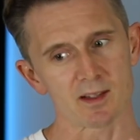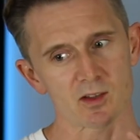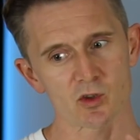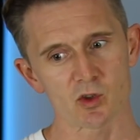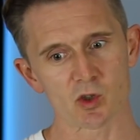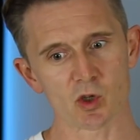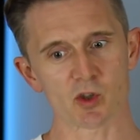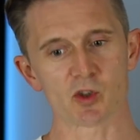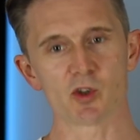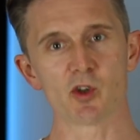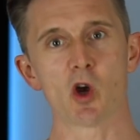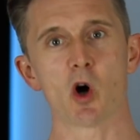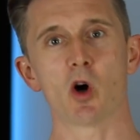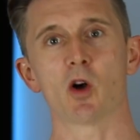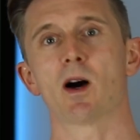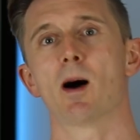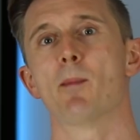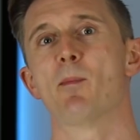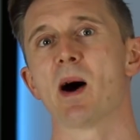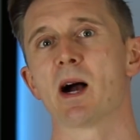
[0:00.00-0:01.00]
It's just not
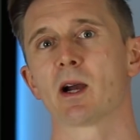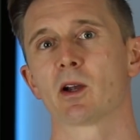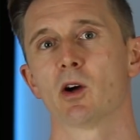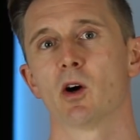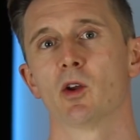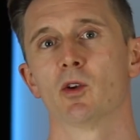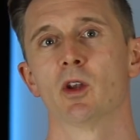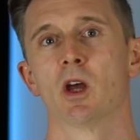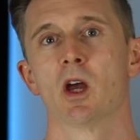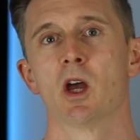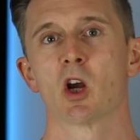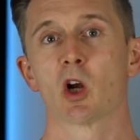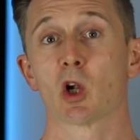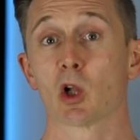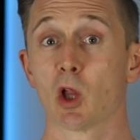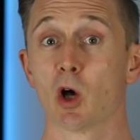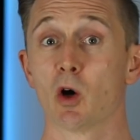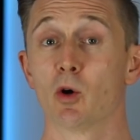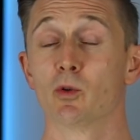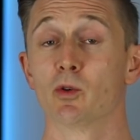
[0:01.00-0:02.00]
a bang-on
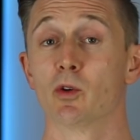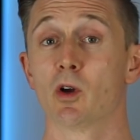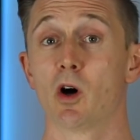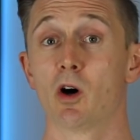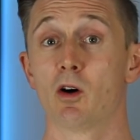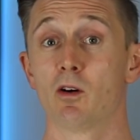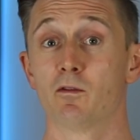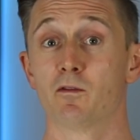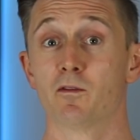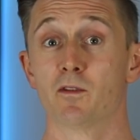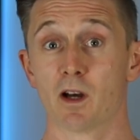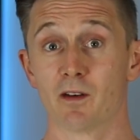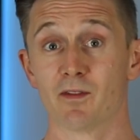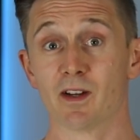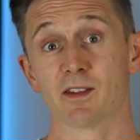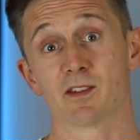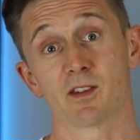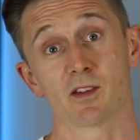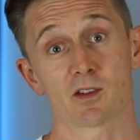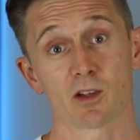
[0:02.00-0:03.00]
clone of
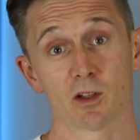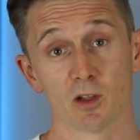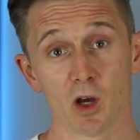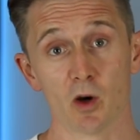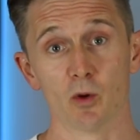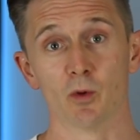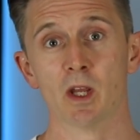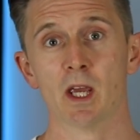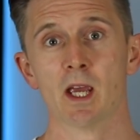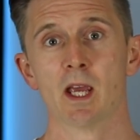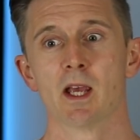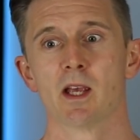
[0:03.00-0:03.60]
Aventus Cologne.